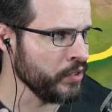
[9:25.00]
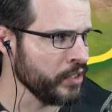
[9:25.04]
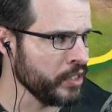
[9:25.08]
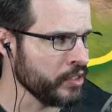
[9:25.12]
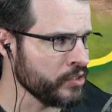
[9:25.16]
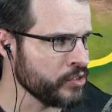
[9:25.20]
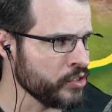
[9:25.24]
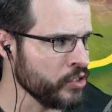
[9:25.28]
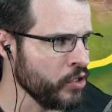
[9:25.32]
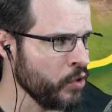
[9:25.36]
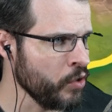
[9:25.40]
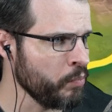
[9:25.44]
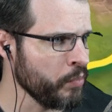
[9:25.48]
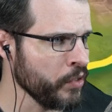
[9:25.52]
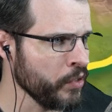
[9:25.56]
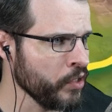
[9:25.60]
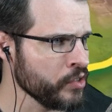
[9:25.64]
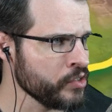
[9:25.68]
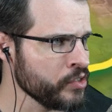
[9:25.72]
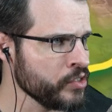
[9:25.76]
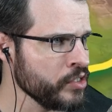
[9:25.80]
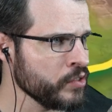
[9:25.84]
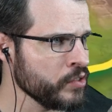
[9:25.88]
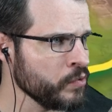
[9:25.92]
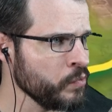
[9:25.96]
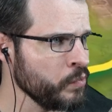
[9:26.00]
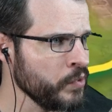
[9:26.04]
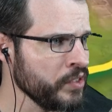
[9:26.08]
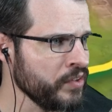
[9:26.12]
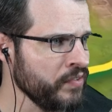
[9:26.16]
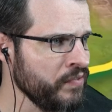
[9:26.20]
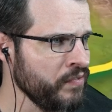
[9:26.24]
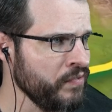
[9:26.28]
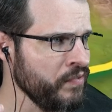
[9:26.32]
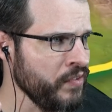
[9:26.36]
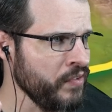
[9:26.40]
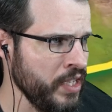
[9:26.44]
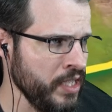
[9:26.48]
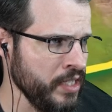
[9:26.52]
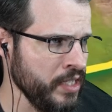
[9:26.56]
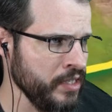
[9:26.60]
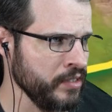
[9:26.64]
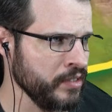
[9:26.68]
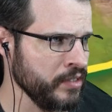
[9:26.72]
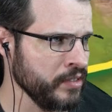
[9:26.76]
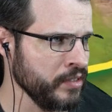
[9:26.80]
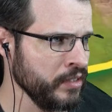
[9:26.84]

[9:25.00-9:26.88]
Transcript: So purchase with faith.